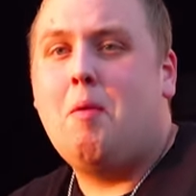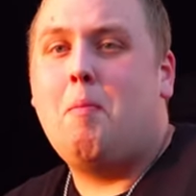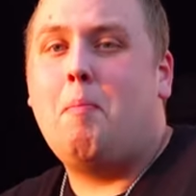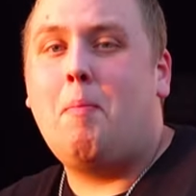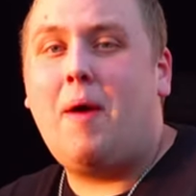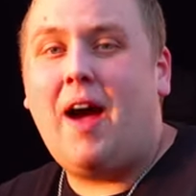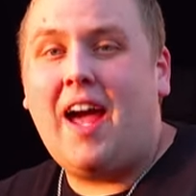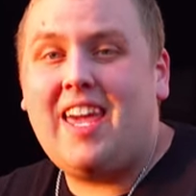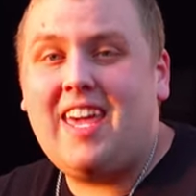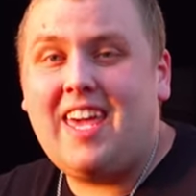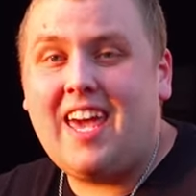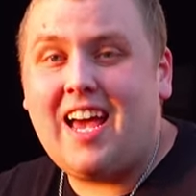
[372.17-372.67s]

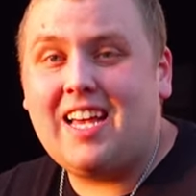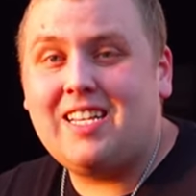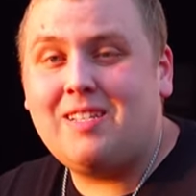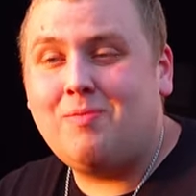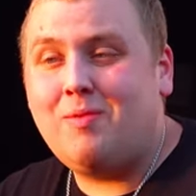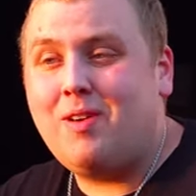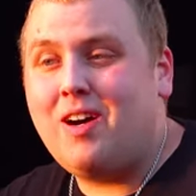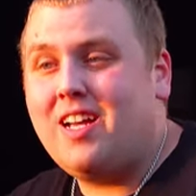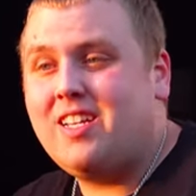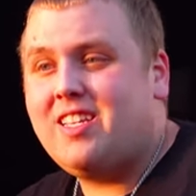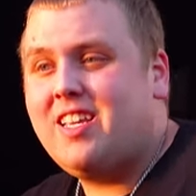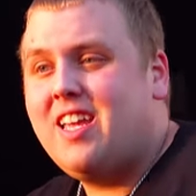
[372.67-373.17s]
My guess
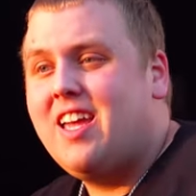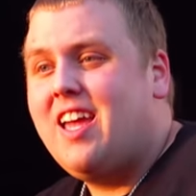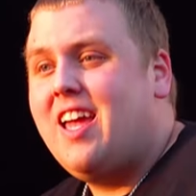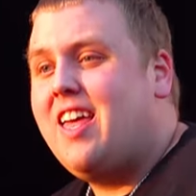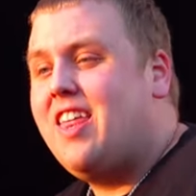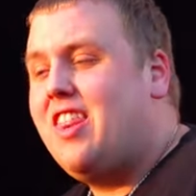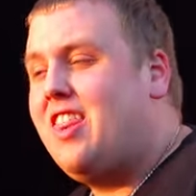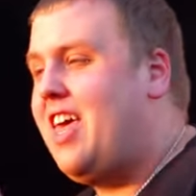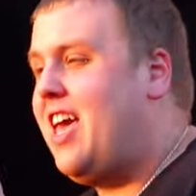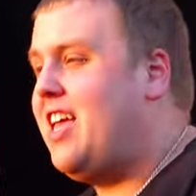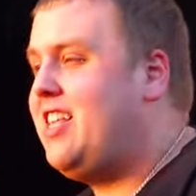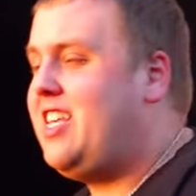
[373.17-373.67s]
was
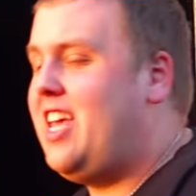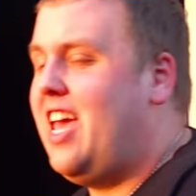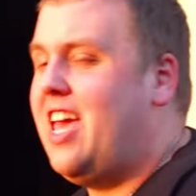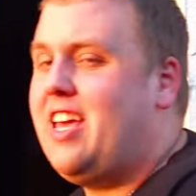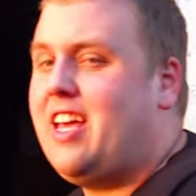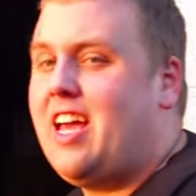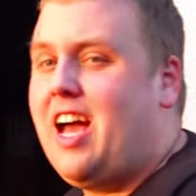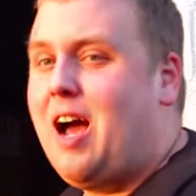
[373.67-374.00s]
they take